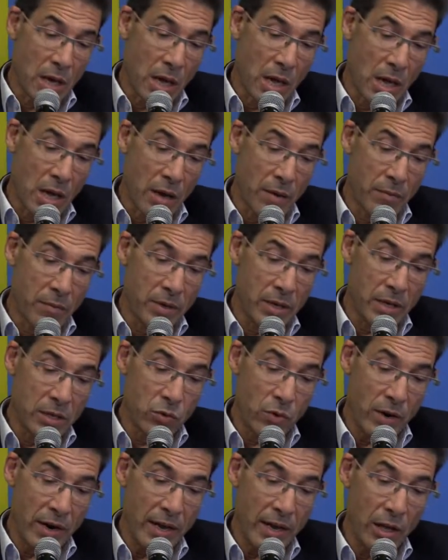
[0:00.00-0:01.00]

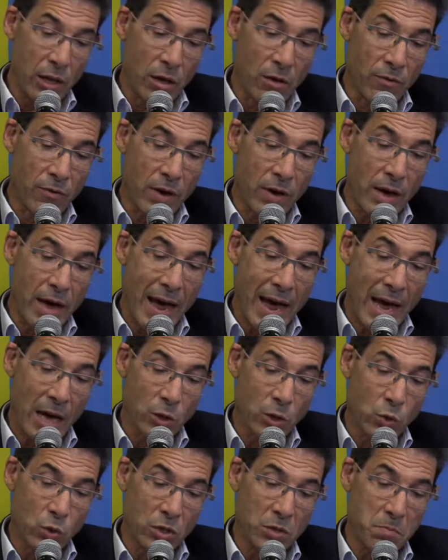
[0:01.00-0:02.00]
does Red Hill offer
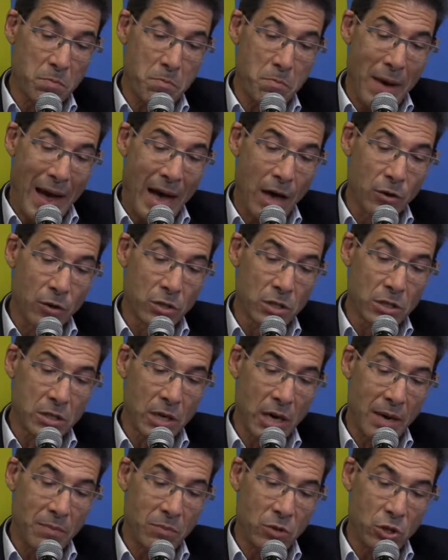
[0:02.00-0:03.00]
outward
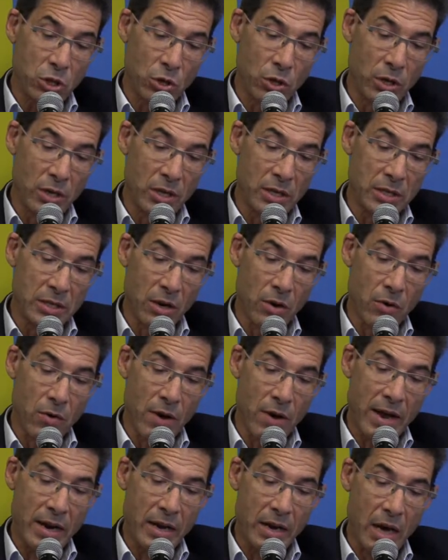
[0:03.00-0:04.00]
bound type journeys in
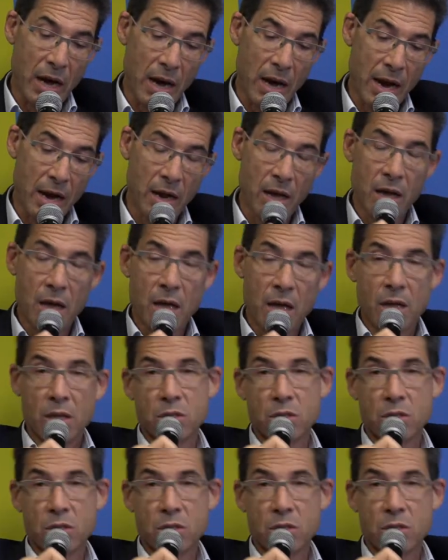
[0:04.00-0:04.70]
grade 9?